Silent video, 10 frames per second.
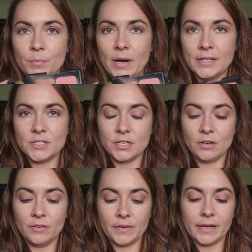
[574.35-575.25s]

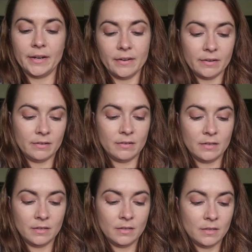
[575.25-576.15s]
bronzer over here,
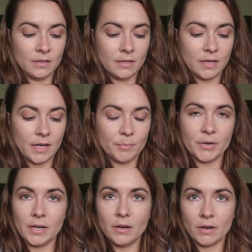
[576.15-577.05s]
I'm
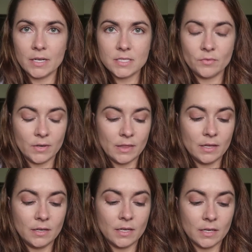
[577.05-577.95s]
pretty aggressive with
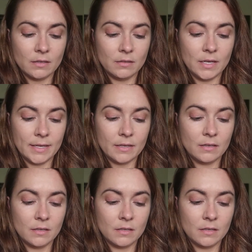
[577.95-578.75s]
it, not gonna lie.